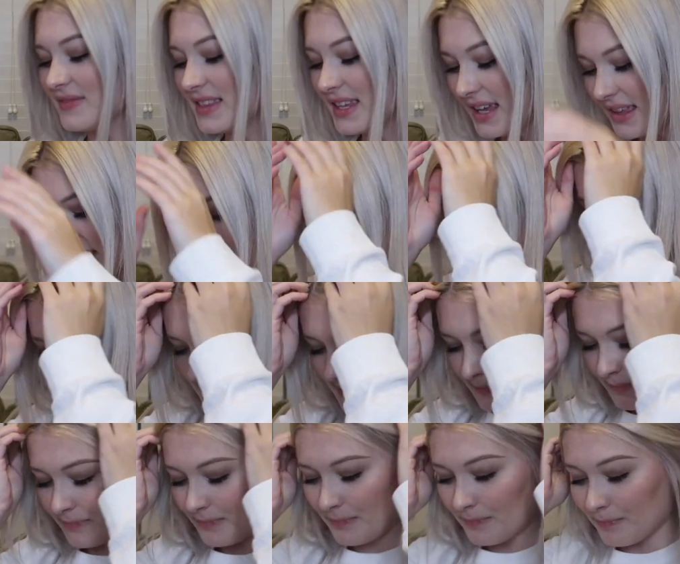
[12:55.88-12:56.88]
time. This
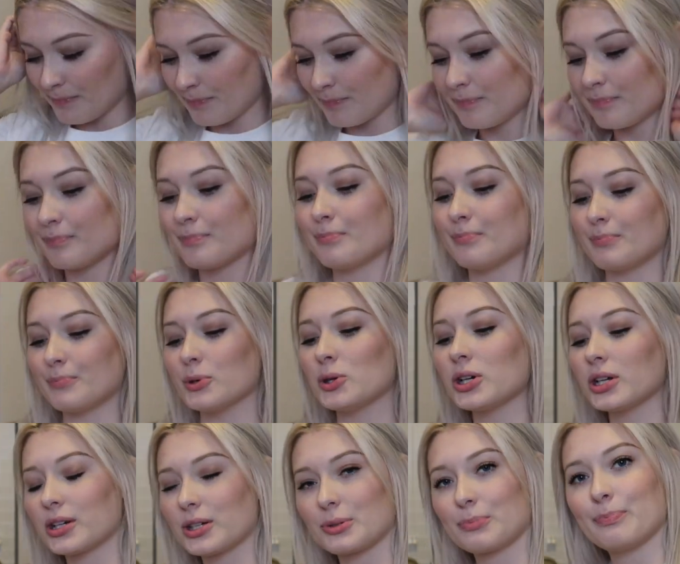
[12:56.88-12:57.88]

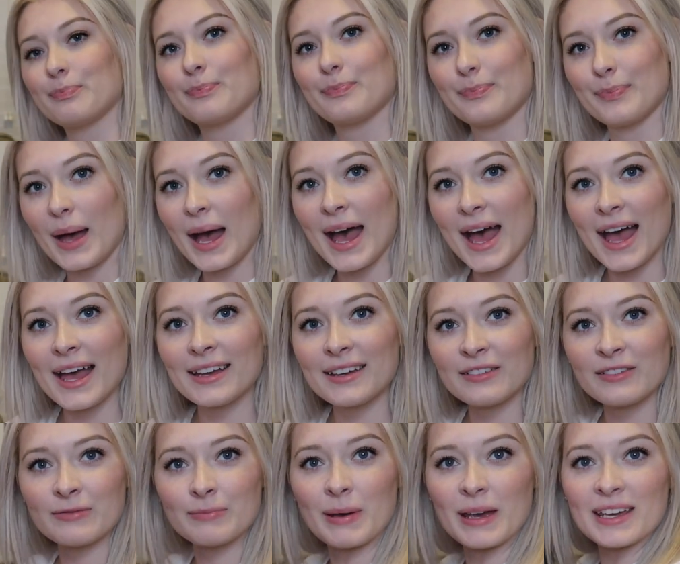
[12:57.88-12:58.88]
book bag
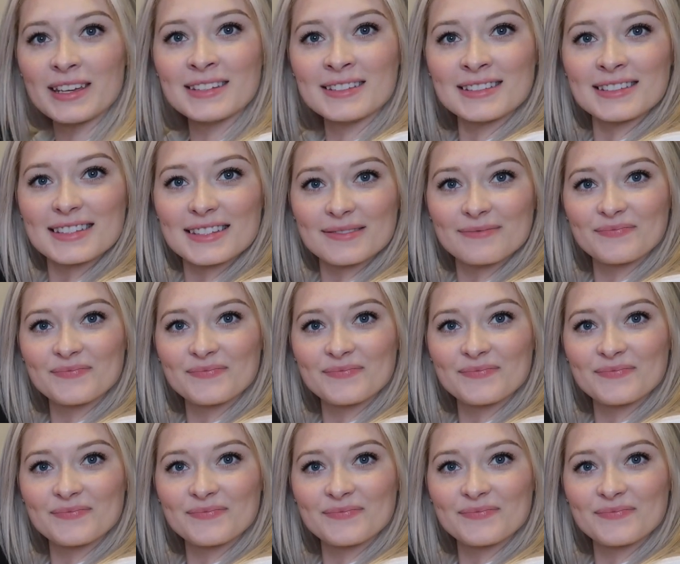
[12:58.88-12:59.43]
of pins